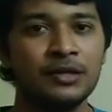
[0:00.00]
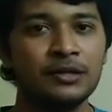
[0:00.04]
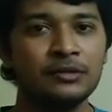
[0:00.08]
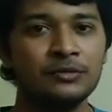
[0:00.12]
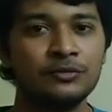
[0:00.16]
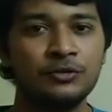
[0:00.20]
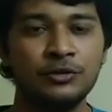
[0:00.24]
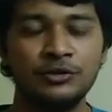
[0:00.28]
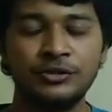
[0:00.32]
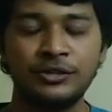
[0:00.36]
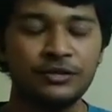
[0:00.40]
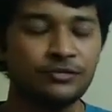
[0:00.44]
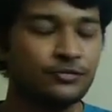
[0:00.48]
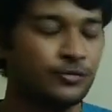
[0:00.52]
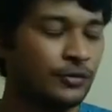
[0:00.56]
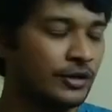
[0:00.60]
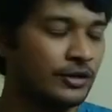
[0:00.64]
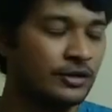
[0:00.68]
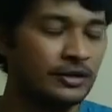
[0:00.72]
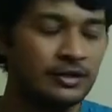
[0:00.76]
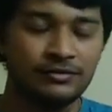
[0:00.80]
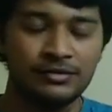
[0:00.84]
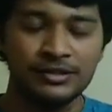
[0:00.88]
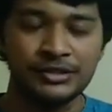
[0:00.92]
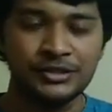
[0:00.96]
So just for
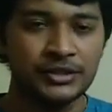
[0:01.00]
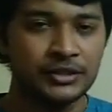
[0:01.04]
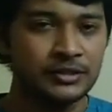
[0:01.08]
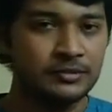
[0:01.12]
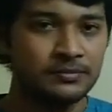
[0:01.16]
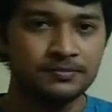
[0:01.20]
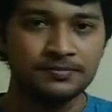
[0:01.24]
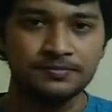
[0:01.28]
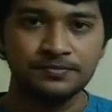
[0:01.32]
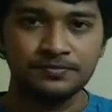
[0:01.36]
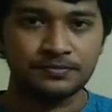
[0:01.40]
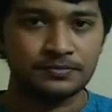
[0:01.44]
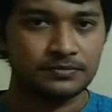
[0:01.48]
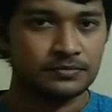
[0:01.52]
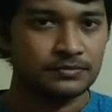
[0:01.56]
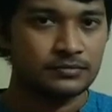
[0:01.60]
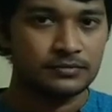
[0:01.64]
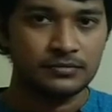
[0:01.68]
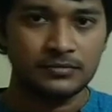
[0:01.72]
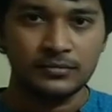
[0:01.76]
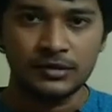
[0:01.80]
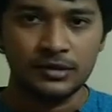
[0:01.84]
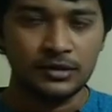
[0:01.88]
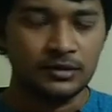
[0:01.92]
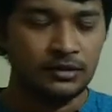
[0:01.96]
a revision,
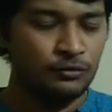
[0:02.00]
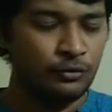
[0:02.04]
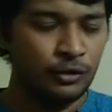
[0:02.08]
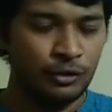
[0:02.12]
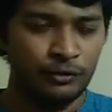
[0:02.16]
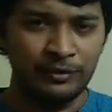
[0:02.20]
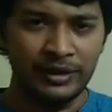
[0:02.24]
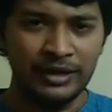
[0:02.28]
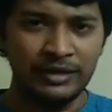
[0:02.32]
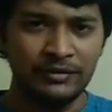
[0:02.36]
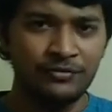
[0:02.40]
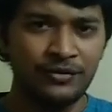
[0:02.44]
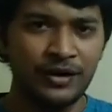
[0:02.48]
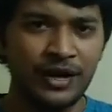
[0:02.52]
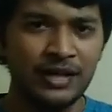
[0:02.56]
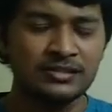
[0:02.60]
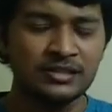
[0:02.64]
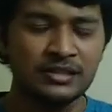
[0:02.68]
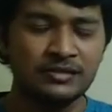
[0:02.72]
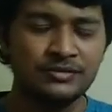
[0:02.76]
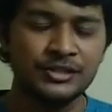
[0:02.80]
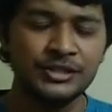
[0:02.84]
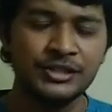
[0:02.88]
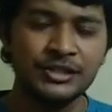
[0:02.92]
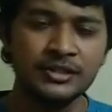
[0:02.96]
for a very
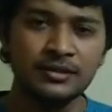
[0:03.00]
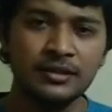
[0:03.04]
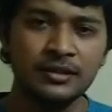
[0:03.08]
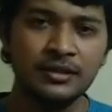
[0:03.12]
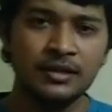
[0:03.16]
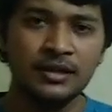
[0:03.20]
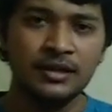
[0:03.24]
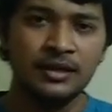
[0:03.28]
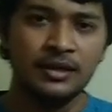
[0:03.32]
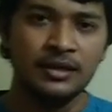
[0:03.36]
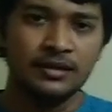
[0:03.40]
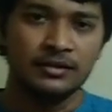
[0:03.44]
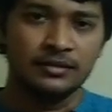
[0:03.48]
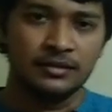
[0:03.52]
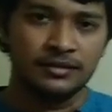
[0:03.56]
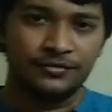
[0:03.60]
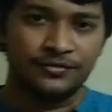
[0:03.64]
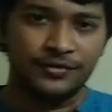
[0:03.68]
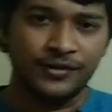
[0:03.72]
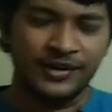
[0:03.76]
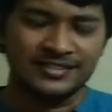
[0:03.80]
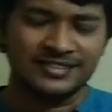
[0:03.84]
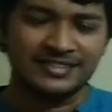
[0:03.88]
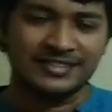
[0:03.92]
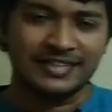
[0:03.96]
fast revision, the
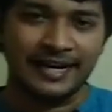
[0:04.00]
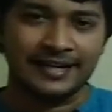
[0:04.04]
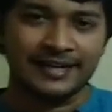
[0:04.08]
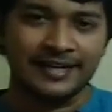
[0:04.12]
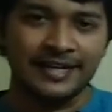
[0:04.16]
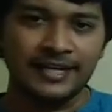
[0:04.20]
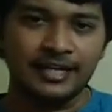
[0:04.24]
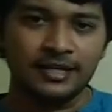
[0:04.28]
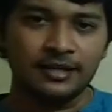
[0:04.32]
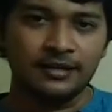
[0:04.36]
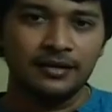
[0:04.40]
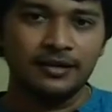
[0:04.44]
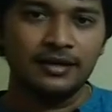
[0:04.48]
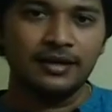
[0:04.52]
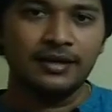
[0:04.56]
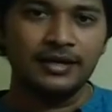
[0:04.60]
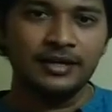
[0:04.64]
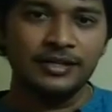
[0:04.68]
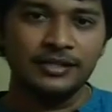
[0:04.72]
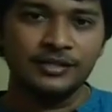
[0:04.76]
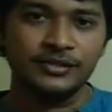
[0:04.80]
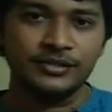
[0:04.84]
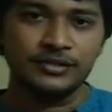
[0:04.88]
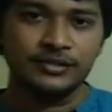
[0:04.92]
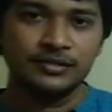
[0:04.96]
first technique
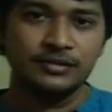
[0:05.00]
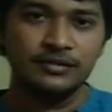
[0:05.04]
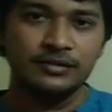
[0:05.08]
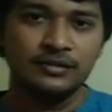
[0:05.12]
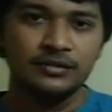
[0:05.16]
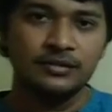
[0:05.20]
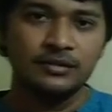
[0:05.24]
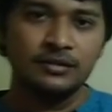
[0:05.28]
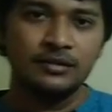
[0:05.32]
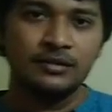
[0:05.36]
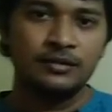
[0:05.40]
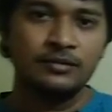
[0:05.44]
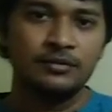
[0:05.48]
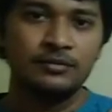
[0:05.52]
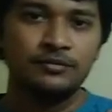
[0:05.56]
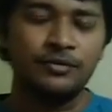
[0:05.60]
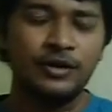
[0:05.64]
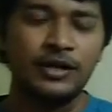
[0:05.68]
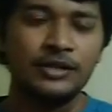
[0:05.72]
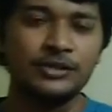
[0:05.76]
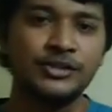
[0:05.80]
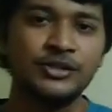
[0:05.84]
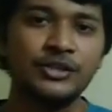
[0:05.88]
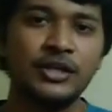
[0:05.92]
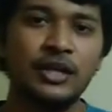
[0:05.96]
is
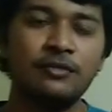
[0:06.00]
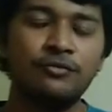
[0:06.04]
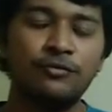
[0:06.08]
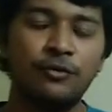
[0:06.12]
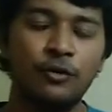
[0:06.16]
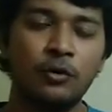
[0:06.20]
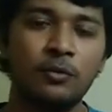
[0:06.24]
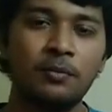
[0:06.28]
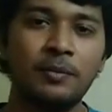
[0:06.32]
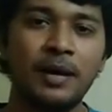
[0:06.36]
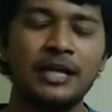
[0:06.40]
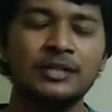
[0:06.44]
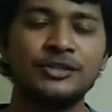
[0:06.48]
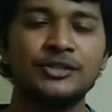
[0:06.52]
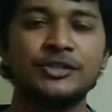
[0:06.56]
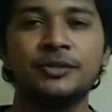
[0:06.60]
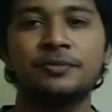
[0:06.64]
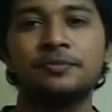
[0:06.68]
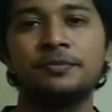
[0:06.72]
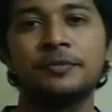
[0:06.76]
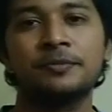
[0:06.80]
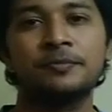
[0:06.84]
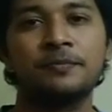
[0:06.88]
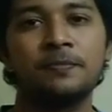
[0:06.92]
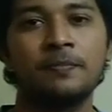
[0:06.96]
functional
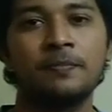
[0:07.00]
foremanship.